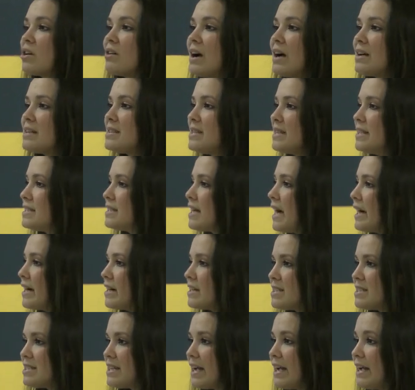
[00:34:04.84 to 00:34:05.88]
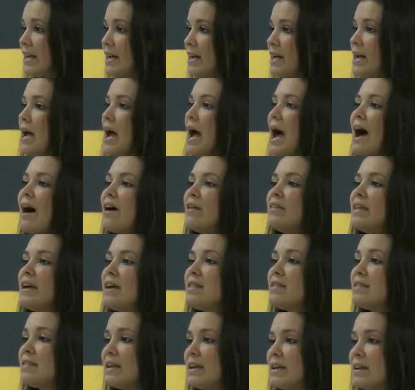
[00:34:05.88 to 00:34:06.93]
across the entire state, how
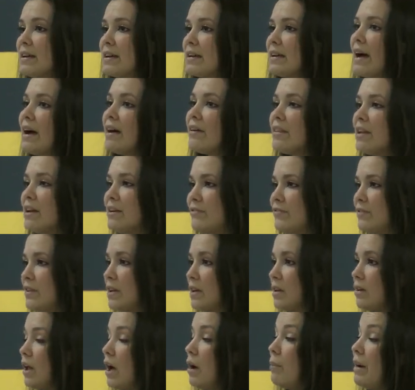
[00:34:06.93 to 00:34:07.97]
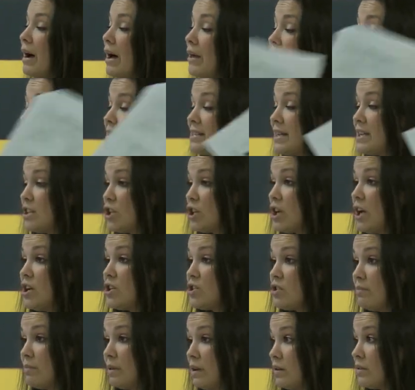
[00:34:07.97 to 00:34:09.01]
they think and how they feel about these
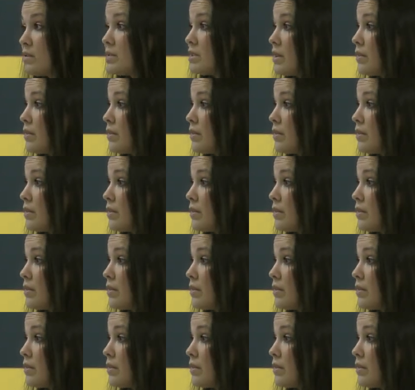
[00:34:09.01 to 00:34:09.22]
education bills.